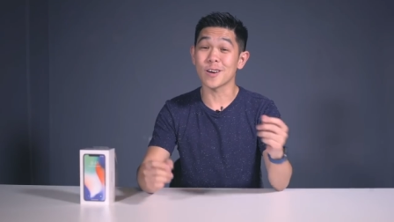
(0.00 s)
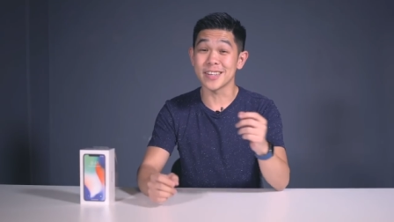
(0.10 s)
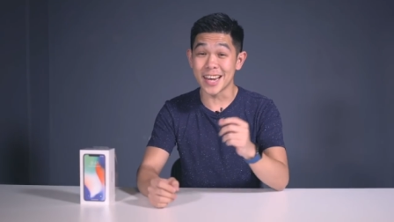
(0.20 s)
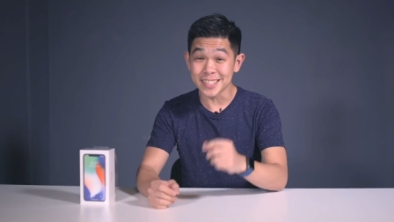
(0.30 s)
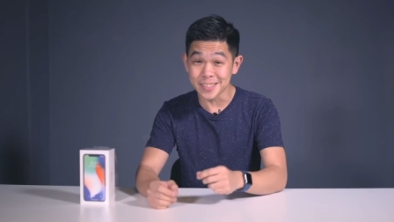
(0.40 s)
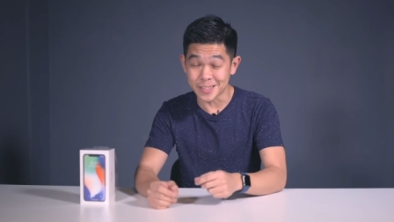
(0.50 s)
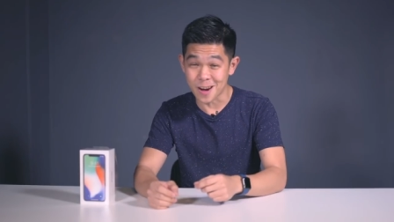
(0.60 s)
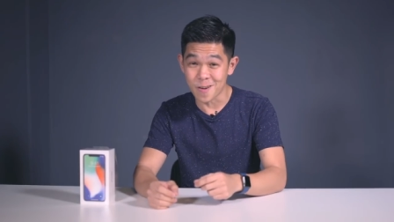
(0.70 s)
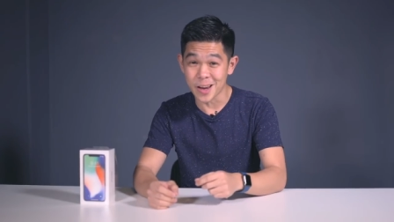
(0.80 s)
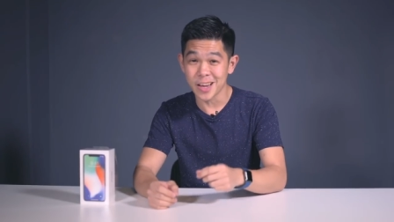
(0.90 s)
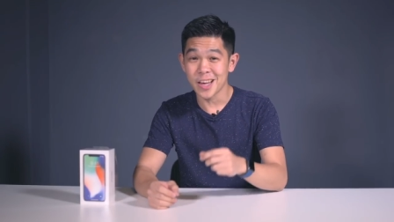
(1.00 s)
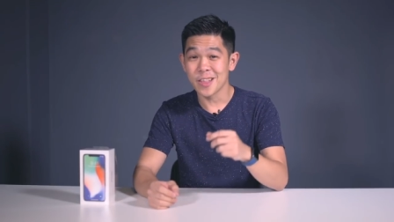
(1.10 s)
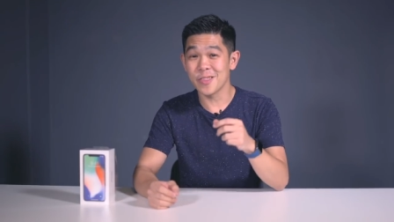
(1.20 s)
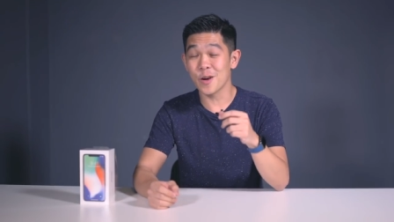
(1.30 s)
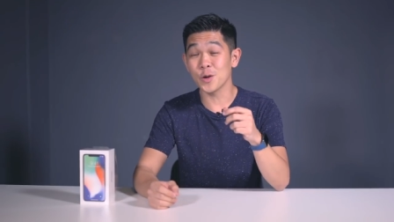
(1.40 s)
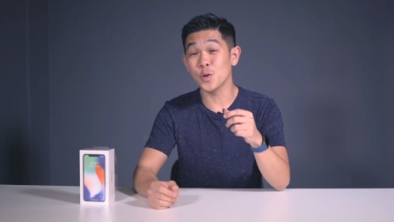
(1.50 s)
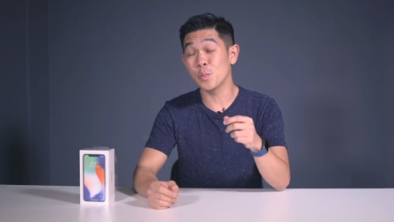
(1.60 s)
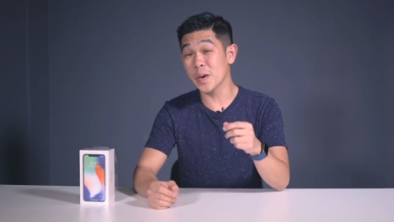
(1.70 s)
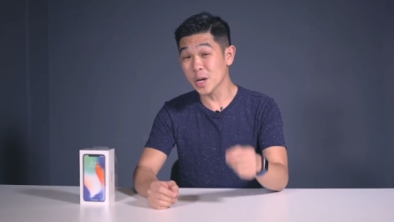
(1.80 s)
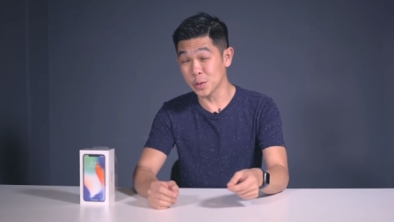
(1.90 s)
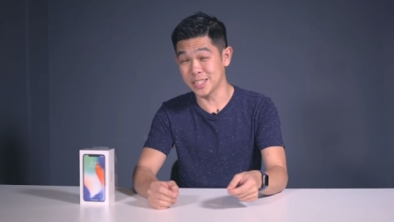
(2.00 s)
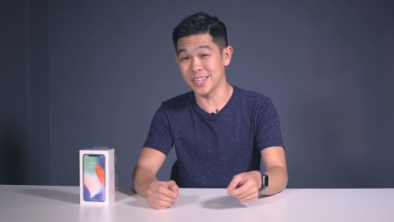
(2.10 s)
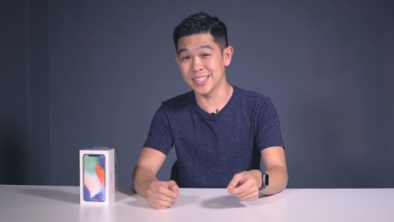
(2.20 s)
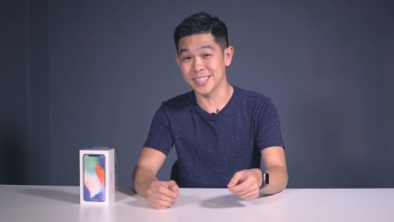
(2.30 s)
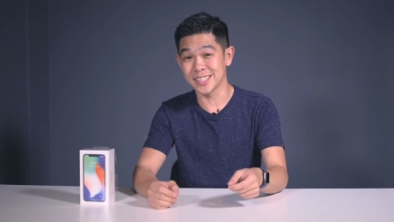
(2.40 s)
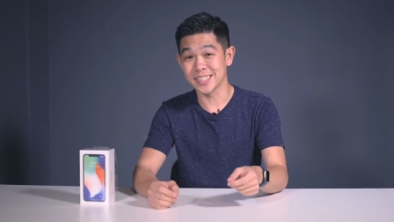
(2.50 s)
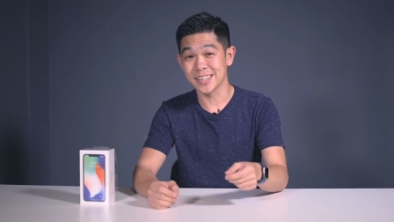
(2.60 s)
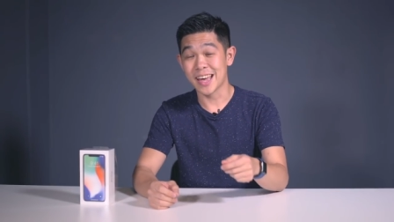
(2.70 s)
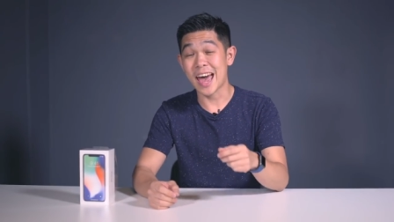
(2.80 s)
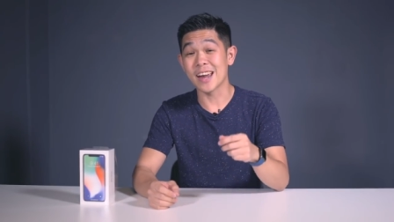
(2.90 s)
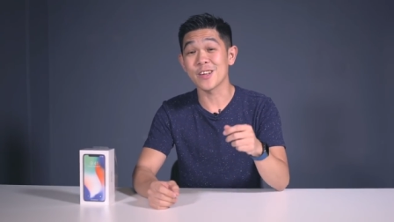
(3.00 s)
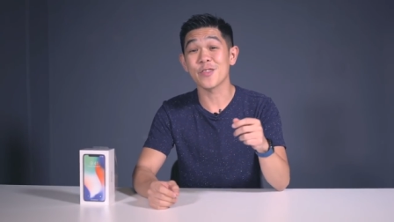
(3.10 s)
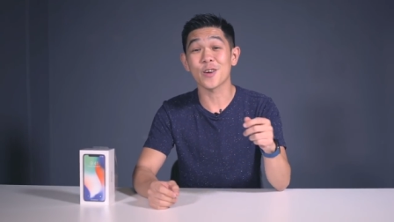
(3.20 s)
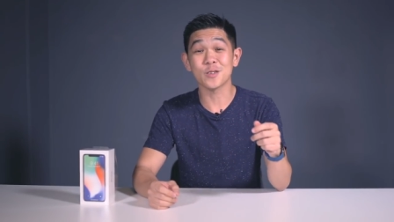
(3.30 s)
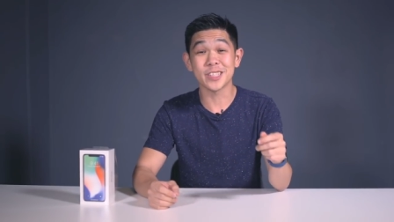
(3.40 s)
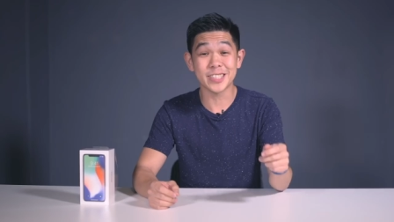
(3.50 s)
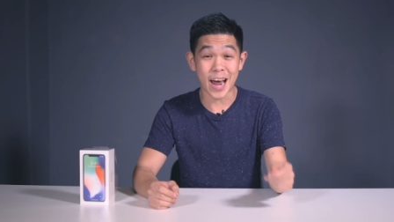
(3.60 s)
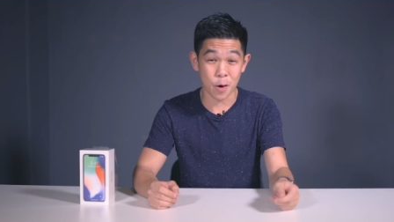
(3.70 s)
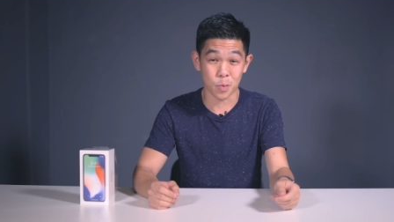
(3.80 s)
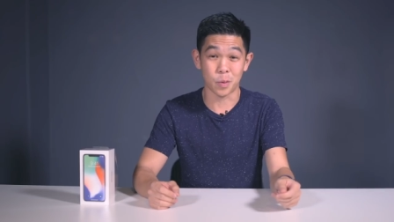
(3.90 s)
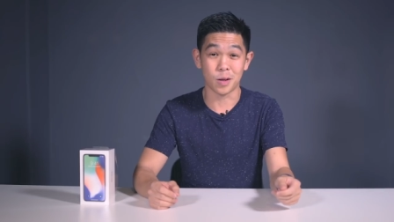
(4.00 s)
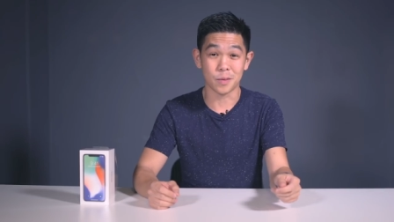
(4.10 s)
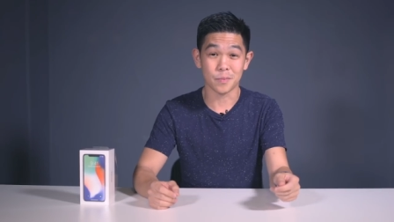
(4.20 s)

are necessary, they're ubiquitous, and they're desirable.